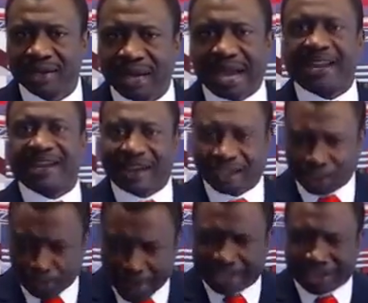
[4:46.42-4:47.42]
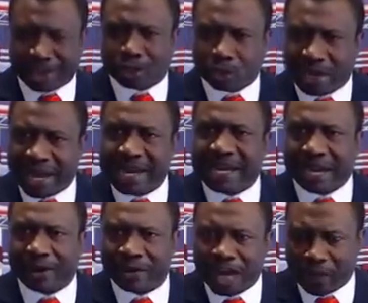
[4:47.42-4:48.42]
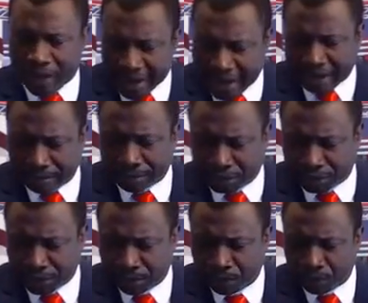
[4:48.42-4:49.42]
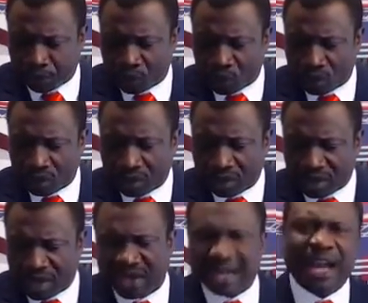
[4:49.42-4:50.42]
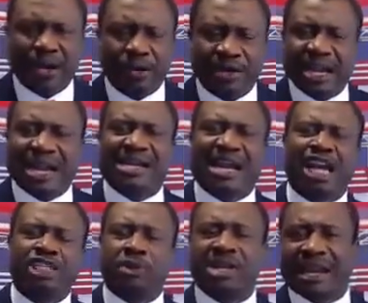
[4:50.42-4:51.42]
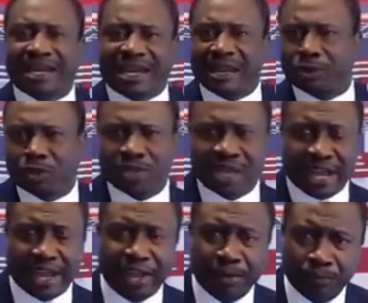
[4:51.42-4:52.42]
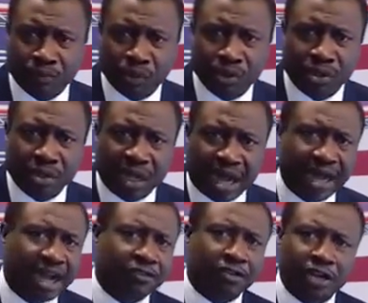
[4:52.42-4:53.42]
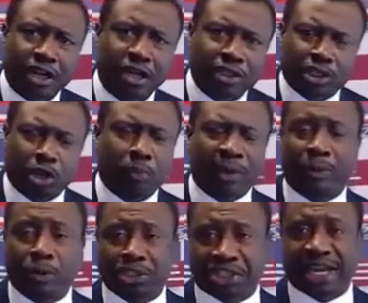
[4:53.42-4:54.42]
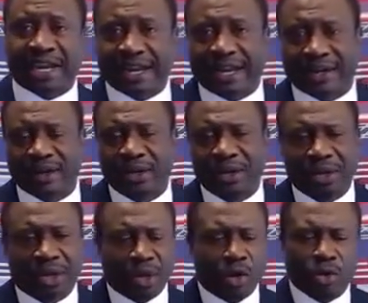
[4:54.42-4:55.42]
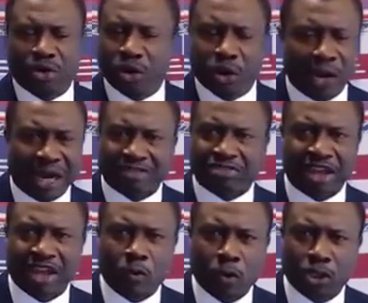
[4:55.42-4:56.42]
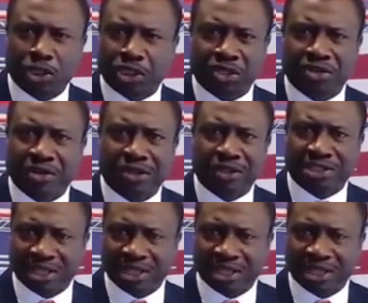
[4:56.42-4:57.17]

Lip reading: And he expects us to lay down our arms. Now, the announcement that came today, I have heard some people say that, oh no, I think we should not